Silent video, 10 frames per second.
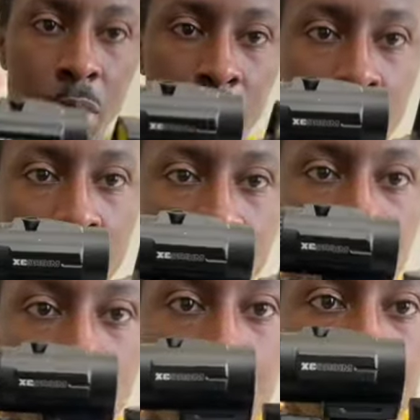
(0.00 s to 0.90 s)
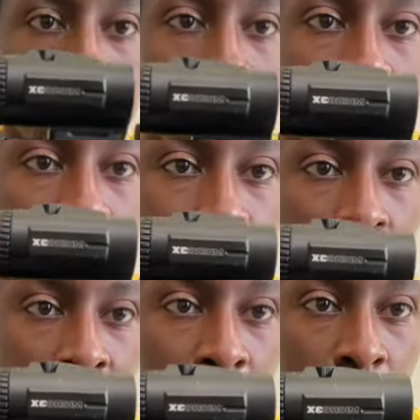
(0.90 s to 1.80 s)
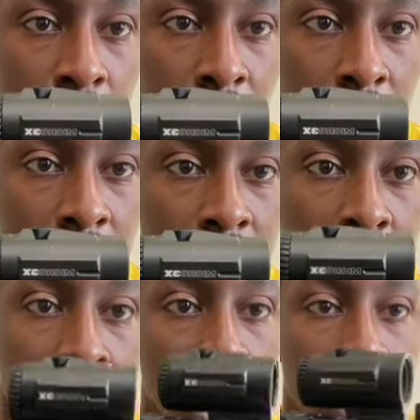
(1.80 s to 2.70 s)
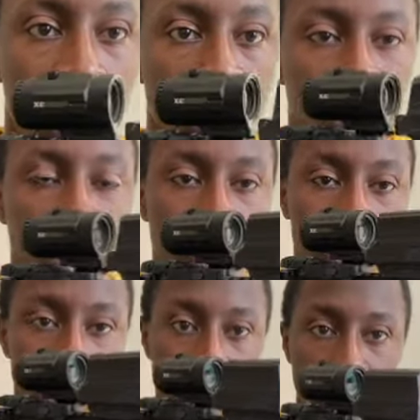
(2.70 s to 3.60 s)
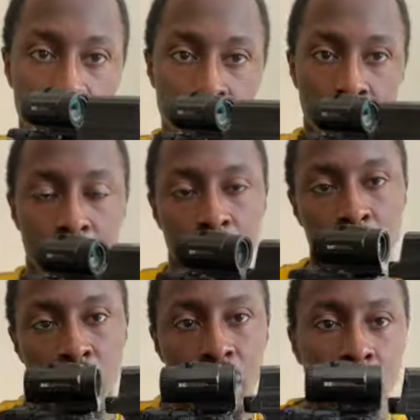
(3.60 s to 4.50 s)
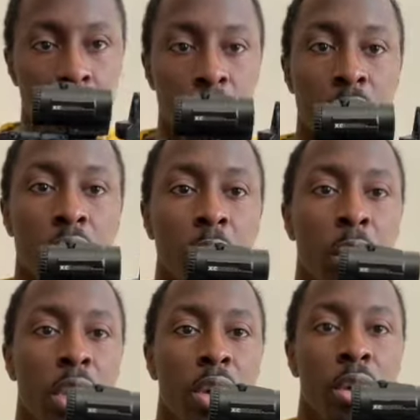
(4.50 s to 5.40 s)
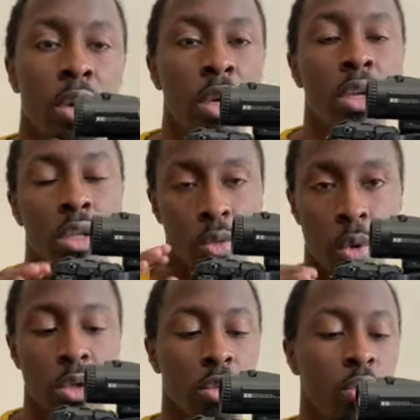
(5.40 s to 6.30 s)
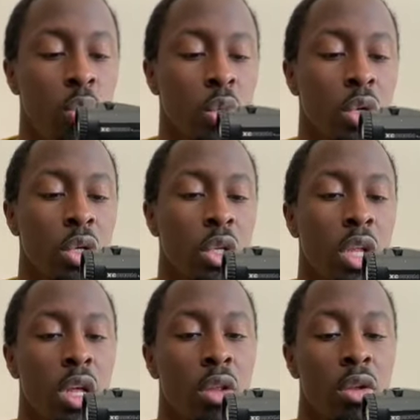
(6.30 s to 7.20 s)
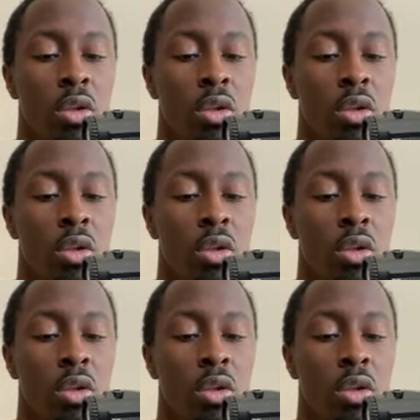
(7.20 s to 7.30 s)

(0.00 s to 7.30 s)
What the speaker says: Micro 3X by Vortex, which was this is a really good pair. It works real good together.